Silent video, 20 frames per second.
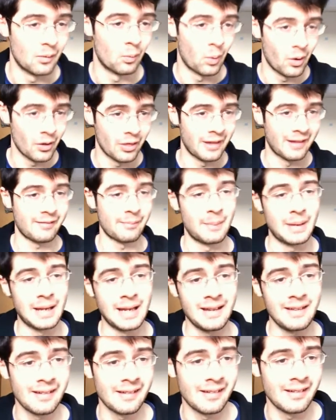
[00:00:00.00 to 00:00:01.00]
What this
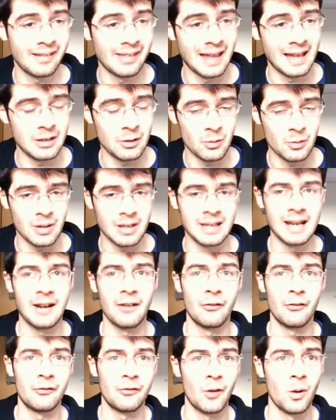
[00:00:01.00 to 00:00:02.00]
means is that you can
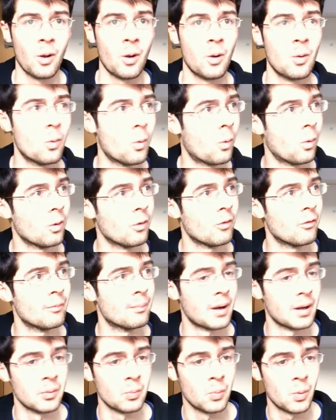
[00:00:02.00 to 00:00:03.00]
now follow all of
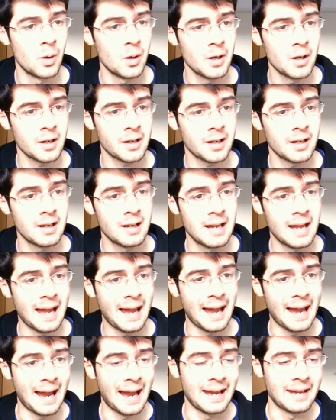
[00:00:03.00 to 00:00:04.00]
my work
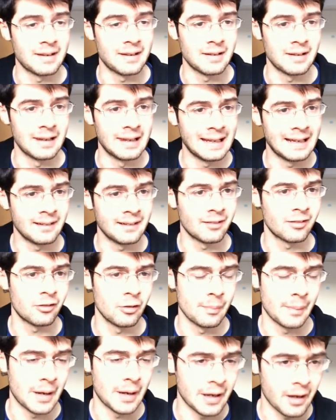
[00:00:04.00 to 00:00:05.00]
and links
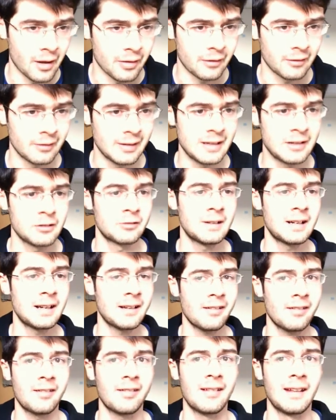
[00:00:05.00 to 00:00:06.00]
to my other
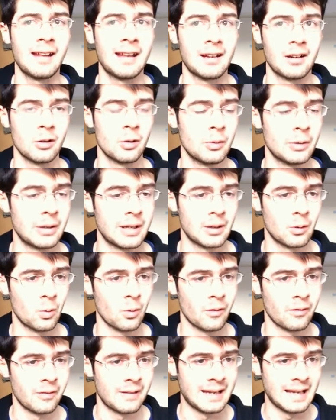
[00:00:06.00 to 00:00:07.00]
interests, including
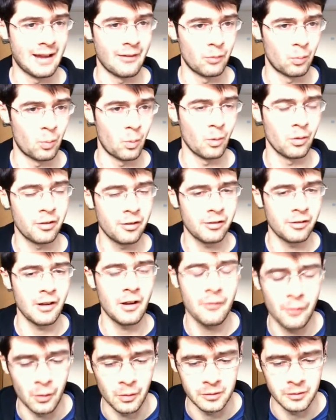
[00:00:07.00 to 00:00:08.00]
all of the F1
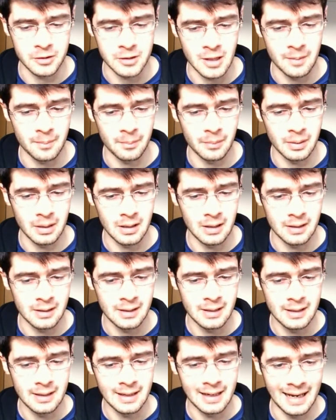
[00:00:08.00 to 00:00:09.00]
stuff on Tumblr
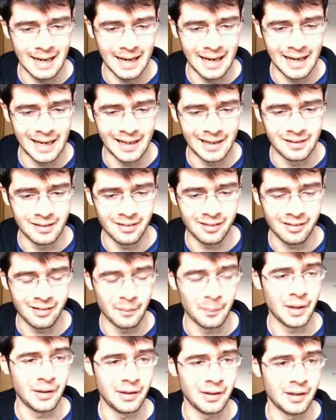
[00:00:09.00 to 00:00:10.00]
and
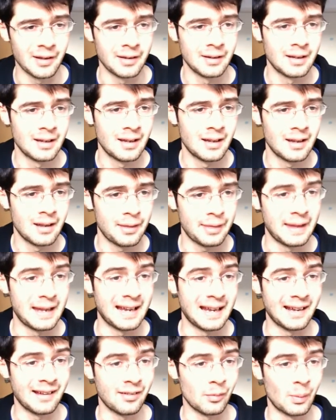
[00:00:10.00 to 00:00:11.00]
some other
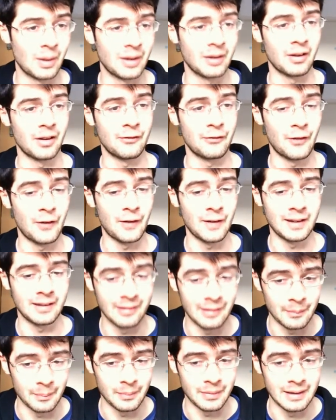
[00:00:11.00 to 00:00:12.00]
things when I find
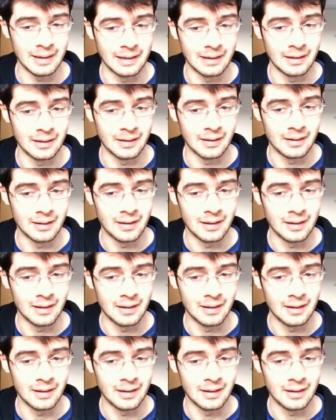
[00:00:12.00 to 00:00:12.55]
something